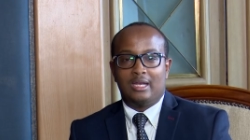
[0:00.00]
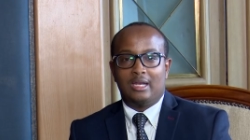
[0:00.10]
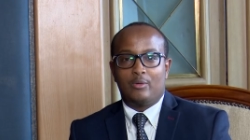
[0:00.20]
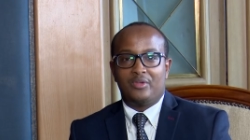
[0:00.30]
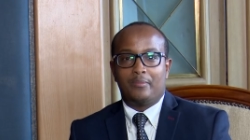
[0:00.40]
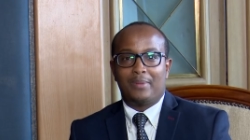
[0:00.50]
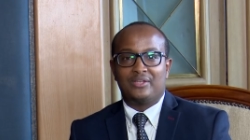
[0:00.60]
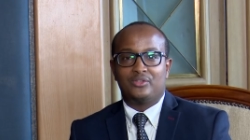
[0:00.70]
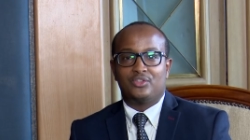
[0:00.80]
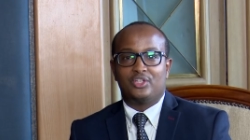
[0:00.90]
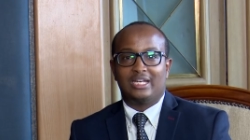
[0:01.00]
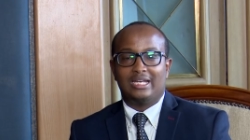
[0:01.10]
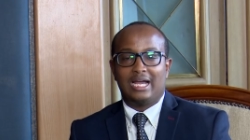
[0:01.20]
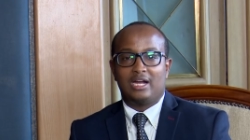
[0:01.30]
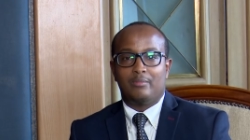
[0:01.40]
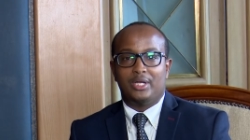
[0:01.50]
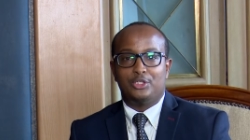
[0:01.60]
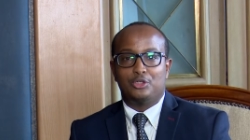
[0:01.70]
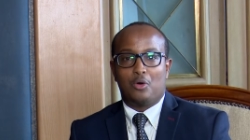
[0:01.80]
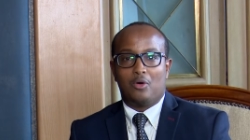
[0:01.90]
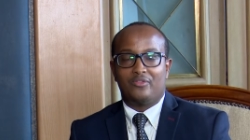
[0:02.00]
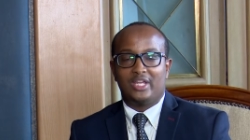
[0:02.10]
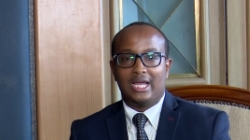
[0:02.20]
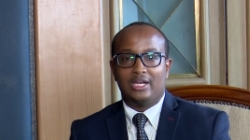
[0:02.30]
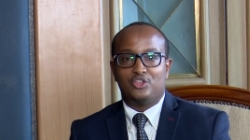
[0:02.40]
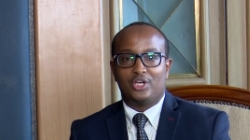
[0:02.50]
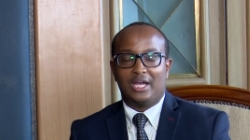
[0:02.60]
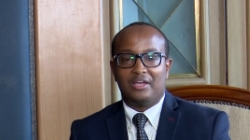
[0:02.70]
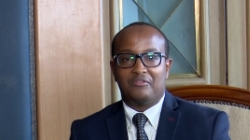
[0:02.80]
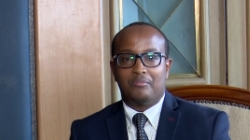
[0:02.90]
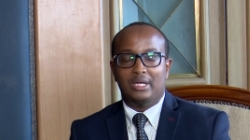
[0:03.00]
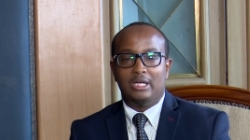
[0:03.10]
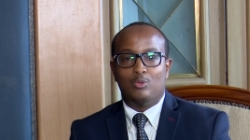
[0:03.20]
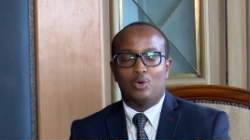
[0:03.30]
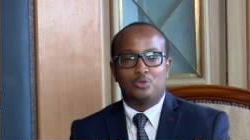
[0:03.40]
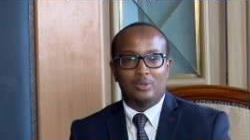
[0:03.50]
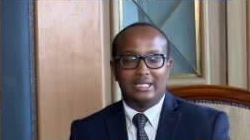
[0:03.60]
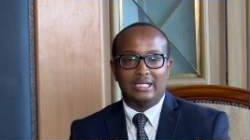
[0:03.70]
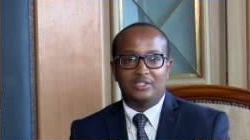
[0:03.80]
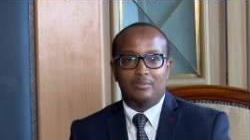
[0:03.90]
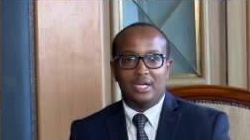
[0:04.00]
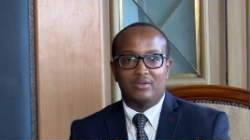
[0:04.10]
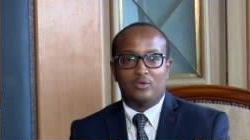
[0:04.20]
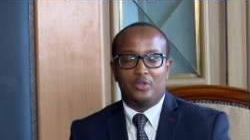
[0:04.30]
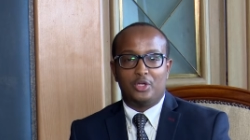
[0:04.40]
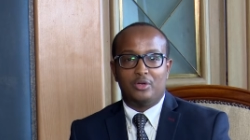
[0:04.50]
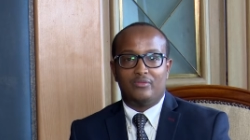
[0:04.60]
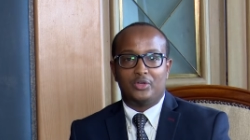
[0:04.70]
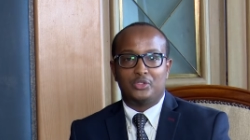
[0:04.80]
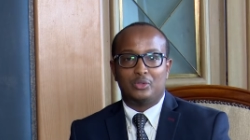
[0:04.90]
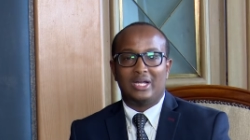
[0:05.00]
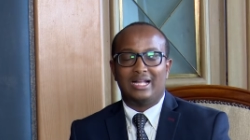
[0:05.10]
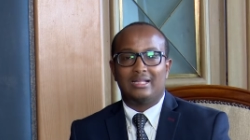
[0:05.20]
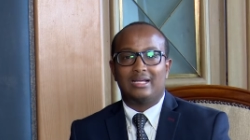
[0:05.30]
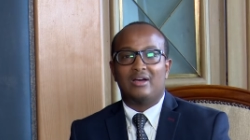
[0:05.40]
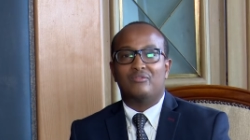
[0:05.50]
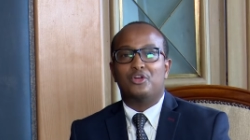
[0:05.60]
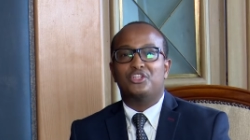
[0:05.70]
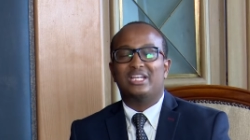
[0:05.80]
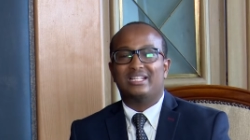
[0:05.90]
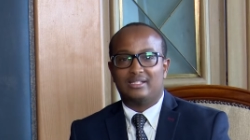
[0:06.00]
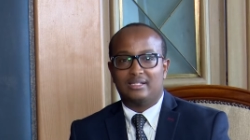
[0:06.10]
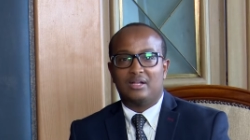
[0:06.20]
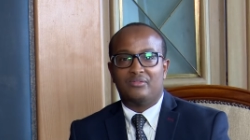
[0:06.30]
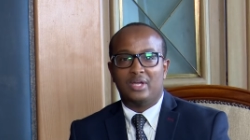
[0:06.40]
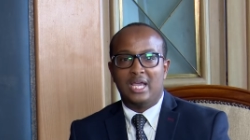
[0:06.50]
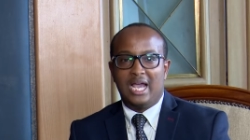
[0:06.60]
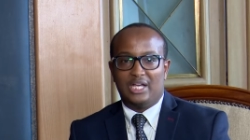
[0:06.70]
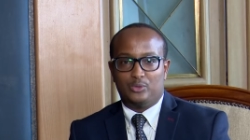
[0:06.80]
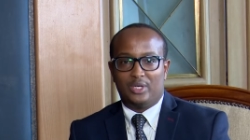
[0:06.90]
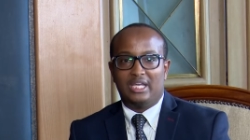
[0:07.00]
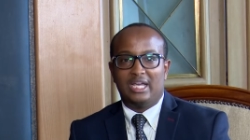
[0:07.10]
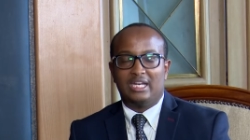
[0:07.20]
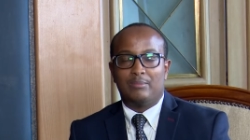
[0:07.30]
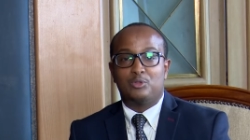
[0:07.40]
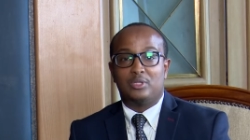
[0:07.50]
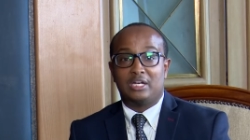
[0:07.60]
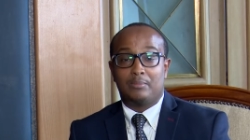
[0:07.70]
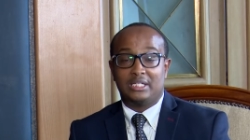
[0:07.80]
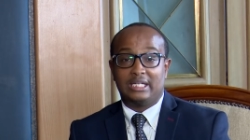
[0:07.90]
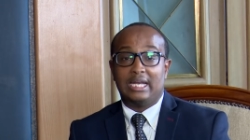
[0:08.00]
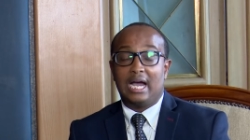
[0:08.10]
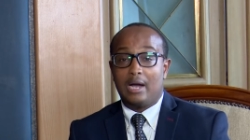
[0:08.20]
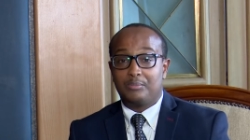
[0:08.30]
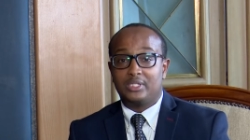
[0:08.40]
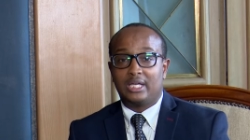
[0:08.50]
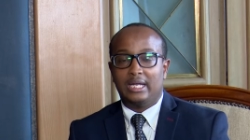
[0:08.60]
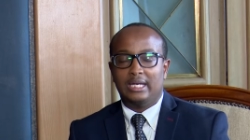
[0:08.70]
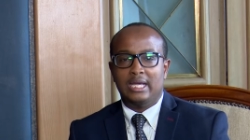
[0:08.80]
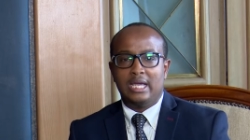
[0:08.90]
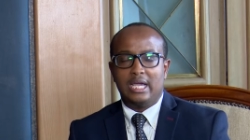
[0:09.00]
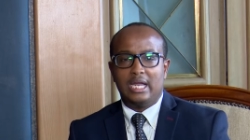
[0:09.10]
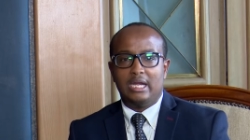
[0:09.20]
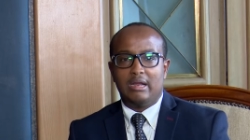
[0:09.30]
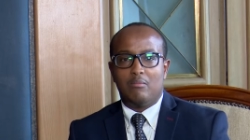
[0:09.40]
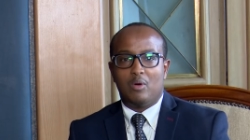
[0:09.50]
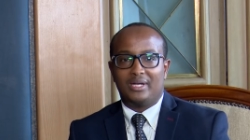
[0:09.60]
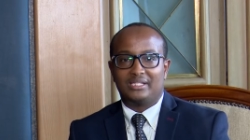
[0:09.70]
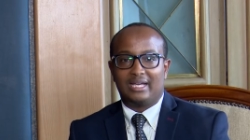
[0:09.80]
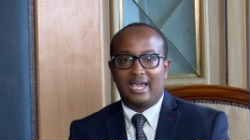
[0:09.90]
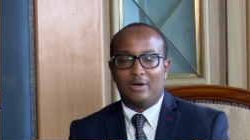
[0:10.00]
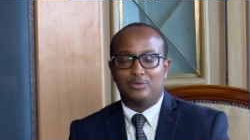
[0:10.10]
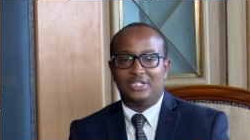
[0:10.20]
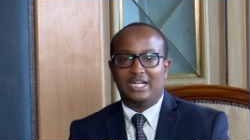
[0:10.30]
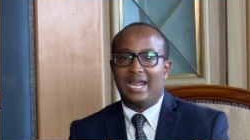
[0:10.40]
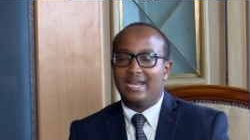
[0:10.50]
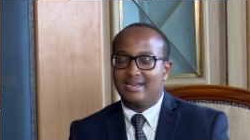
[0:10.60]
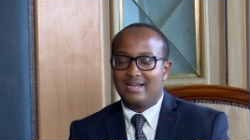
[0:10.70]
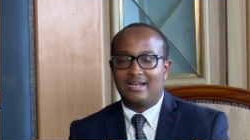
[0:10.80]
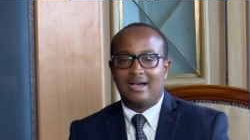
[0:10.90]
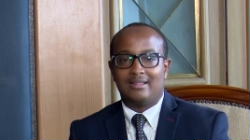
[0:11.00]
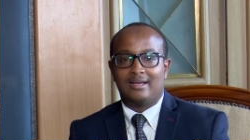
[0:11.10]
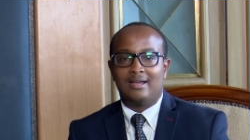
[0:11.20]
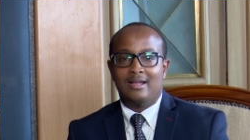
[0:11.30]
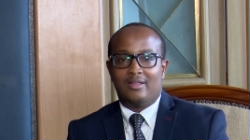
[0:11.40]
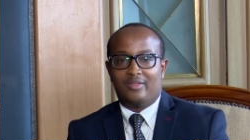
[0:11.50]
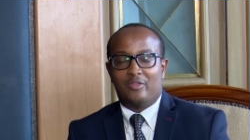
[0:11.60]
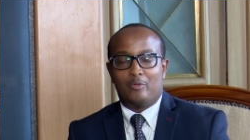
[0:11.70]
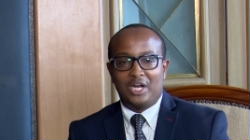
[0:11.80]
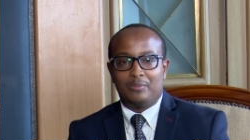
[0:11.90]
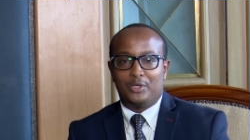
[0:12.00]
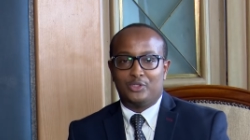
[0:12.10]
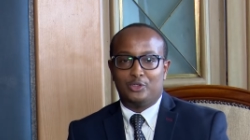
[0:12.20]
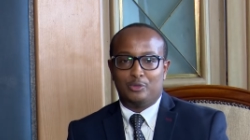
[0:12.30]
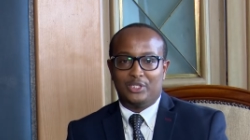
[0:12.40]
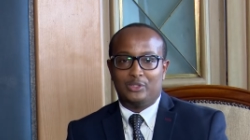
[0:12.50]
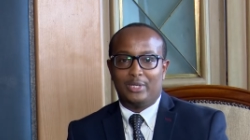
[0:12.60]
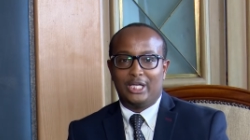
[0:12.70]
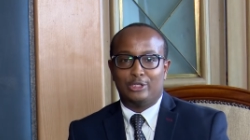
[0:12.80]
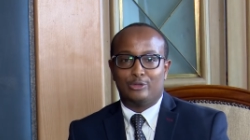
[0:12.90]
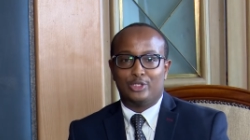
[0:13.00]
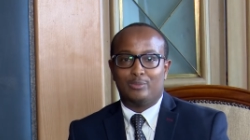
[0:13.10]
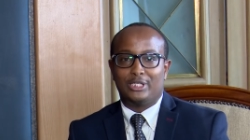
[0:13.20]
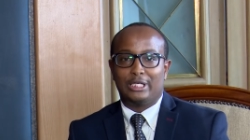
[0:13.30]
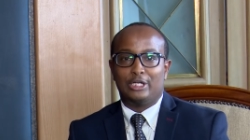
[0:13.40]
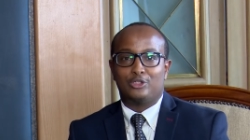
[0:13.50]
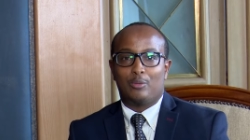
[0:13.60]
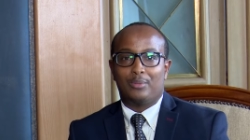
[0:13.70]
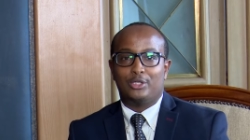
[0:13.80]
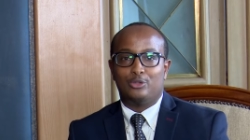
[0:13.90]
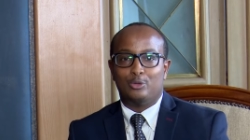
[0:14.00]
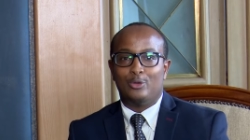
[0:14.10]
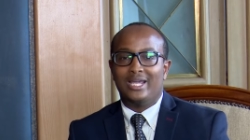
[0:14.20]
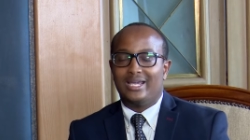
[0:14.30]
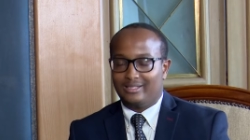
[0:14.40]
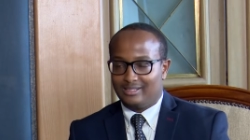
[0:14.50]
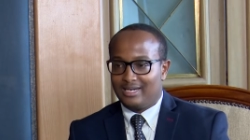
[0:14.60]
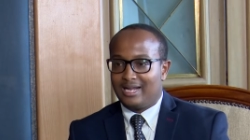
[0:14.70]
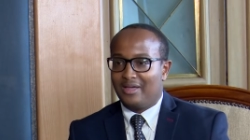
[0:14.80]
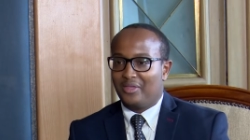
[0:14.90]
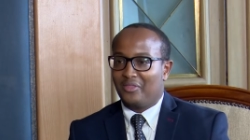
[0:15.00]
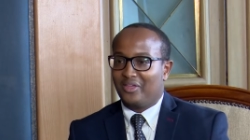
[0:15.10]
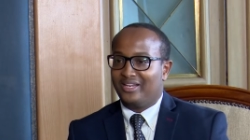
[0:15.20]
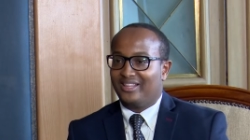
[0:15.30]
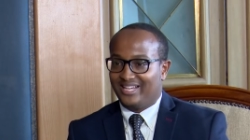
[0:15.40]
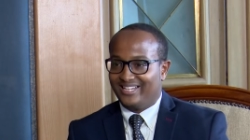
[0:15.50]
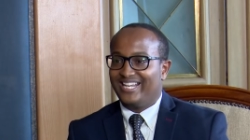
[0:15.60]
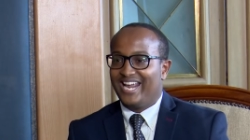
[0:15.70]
Now, with the passage and enactment of the NHIF bill, what will this mean for the universal health coverage itself as we're geared up to that particular upscale in Mombasa County? And none other than the right person to be speaking to this particular topic too is none other than the